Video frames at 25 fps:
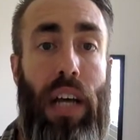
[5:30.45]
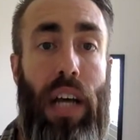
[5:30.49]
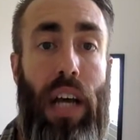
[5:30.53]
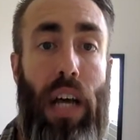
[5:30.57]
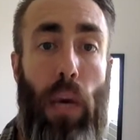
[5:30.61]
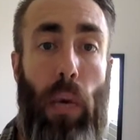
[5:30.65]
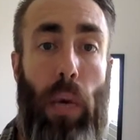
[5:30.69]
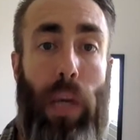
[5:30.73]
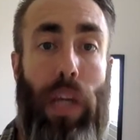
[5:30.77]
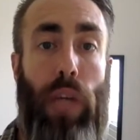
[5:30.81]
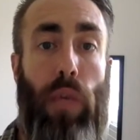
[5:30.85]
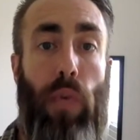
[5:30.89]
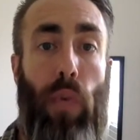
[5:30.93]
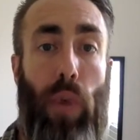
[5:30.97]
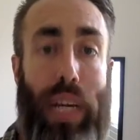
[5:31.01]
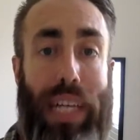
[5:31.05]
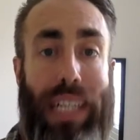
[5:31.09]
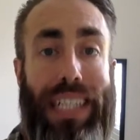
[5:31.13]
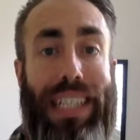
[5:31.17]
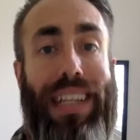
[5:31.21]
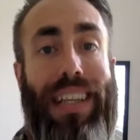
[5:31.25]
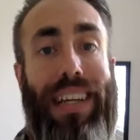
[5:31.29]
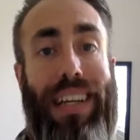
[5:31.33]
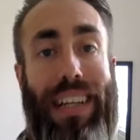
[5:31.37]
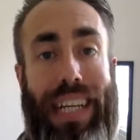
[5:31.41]
we could
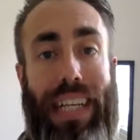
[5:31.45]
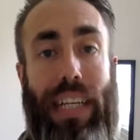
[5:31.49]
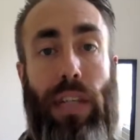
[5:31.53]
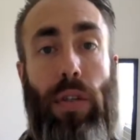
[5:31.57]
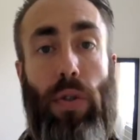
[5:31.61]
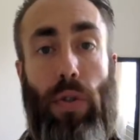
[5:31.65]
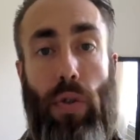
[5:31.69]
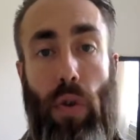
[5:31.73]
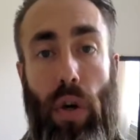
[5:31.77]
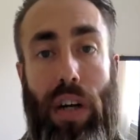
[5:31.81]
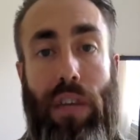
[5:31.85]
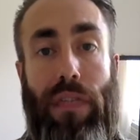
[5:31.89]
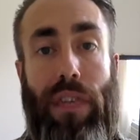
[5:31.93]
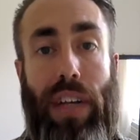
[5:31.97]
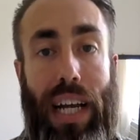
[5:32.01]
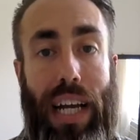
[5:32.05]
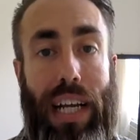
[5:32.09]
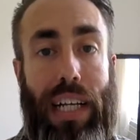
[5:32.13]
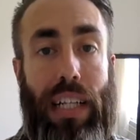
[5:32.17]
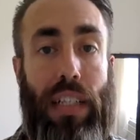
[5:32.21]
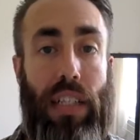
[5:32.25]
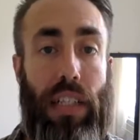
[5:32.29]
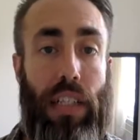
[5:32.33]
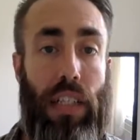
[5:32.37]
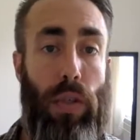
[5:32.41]
raise the legal driving
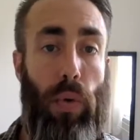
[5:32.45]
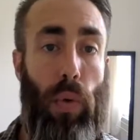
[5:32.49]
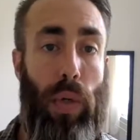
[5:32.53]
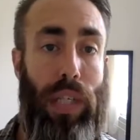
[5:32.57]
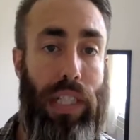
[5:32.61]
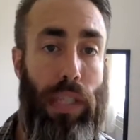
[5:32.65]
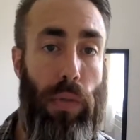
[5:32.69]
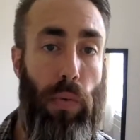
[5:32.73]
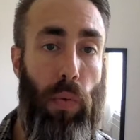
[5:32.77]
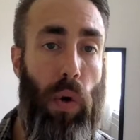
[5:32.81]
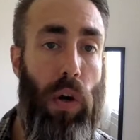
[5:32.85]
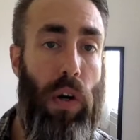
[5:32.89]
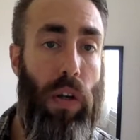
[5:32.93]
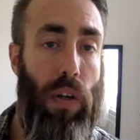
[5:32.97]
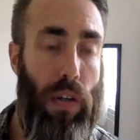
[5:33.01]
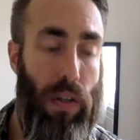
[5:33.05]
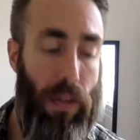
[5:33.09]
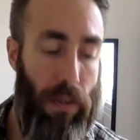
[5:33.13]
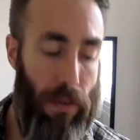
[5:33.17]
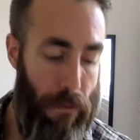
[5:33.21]
age to 21.